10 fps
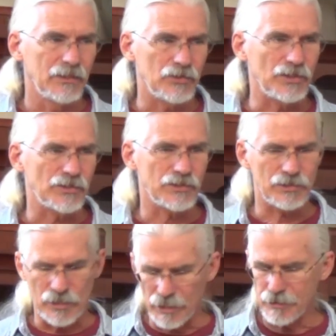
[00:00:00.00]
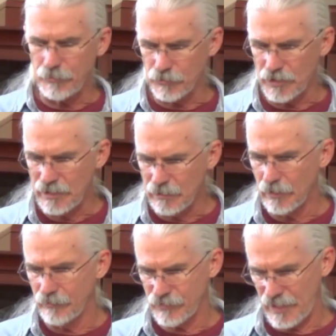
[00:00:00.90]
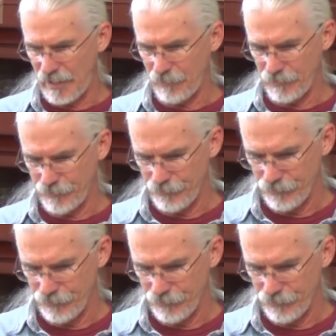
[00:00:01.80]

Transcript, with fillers: Jesus is not supposed to heal on the Sabbath.